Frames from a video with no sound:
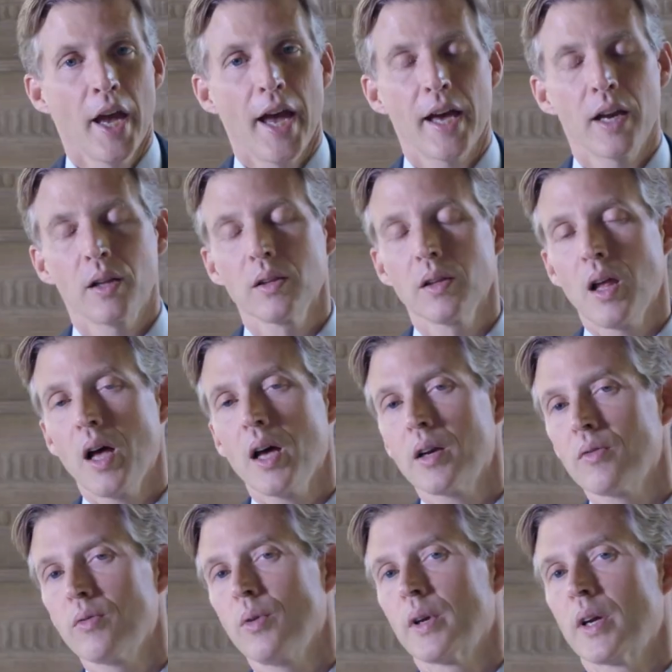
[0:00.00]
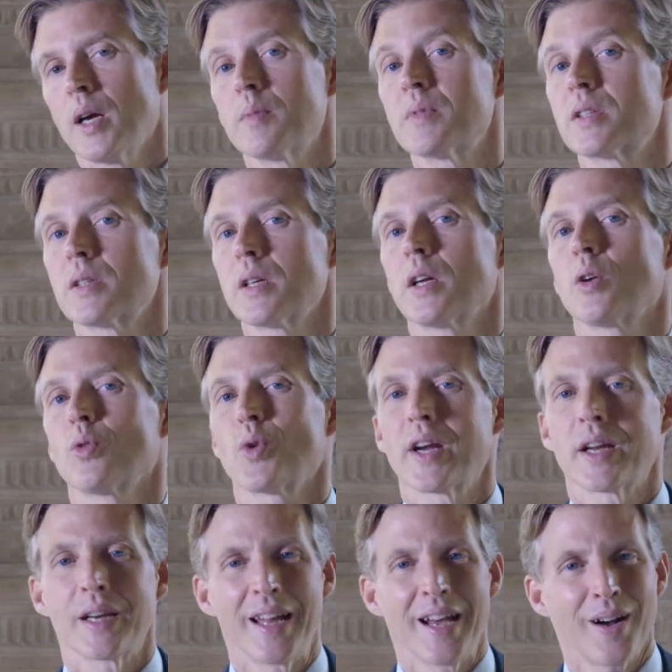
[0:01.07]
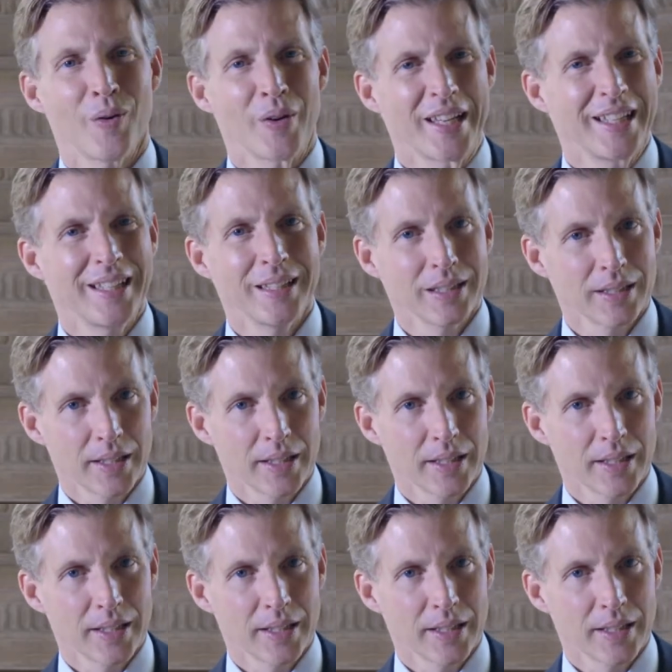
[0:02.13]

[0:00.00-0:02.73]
And a lot of what I'm seeing right now in